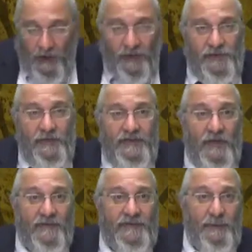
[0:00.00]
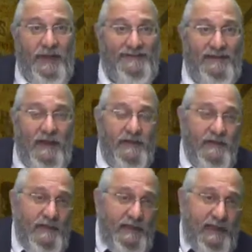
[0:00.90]
straight after Pesach
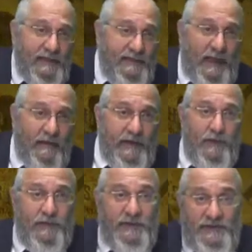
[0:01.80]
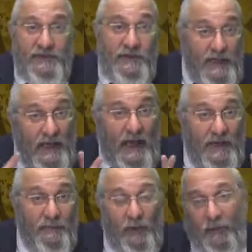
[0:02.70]
and carrying on until
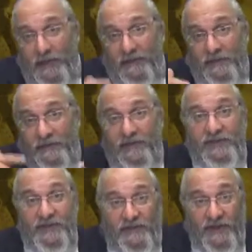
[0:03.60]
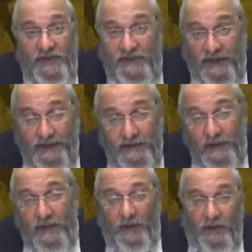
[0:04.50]
Lag BaOmer, the 33rd day
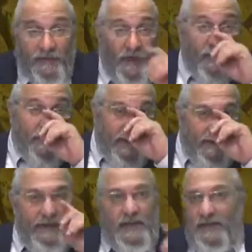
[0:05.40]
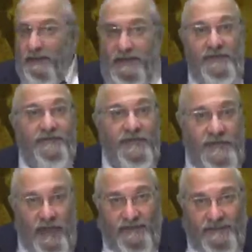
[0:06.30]
of the Omer. There are different
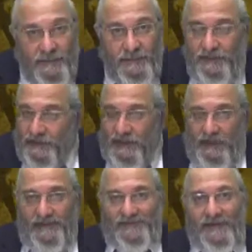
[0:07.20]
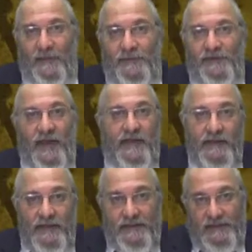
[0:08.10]
customs. Some say
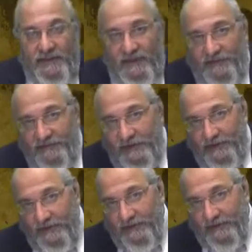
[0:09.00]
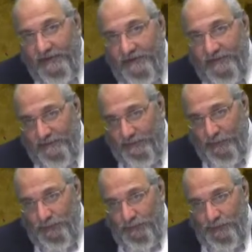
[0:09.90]
that that
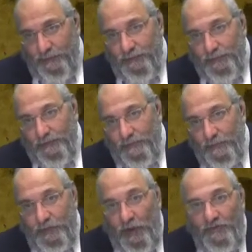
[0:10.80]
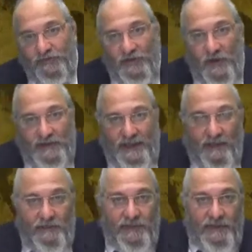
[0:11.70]
you don't start
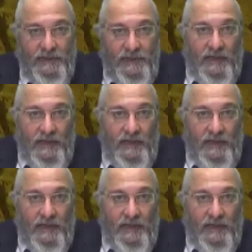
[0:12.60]
counting